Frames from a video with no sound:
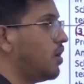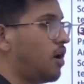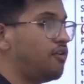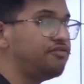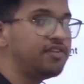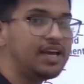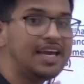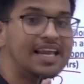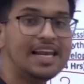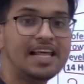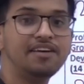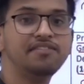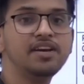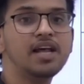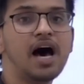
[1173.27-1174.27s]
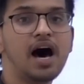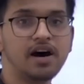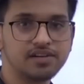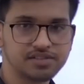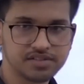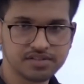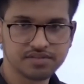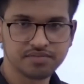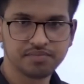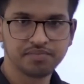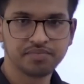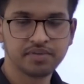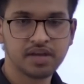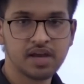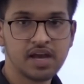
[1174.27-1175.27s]
of 11 hours.
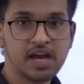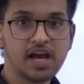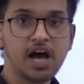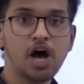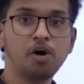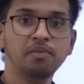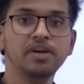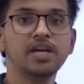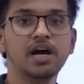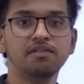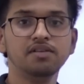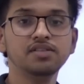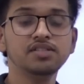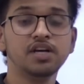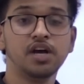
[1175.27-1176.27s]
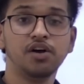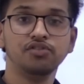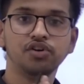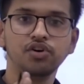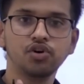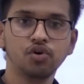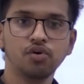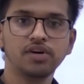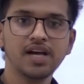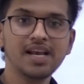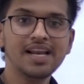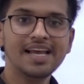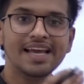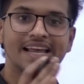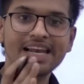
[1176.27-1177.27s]
How many hours? So total
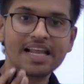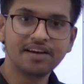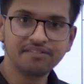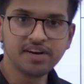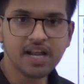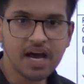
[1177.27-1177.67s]
11